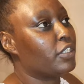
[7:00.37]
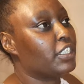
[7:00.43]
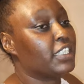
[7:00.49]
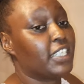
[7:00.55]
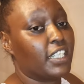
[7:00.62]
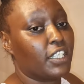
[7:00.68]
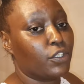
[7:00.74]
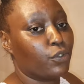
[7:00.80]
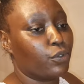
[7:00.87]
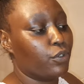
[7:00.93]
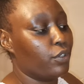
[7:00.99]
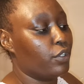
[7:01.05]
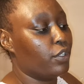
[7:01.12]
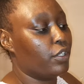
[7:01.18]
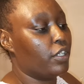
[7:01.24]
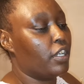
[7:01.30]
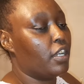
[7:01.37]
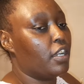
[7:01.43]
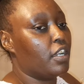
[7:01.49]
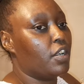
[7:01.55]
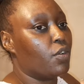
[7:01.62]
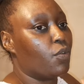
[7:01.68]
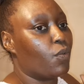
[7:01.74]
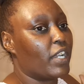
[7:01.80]
dengu,
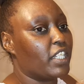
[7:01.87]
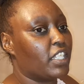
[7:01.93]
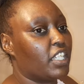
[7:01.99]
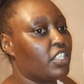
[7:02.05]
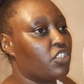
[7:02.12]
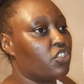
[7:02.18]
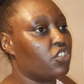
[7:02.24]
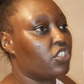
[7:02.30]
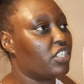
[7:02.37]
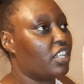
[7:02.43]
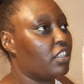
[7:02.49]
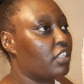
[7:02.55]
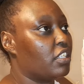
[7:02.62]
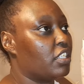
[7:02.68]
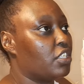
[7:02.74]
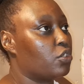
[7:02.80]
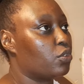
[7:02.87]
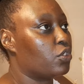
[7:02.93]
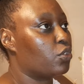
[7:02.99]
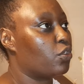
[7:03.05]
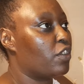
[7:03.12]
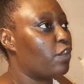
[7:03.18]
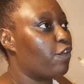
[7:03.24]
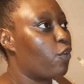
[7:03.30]
1 kg. I think it was
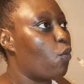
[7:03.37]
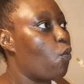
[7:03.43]
going for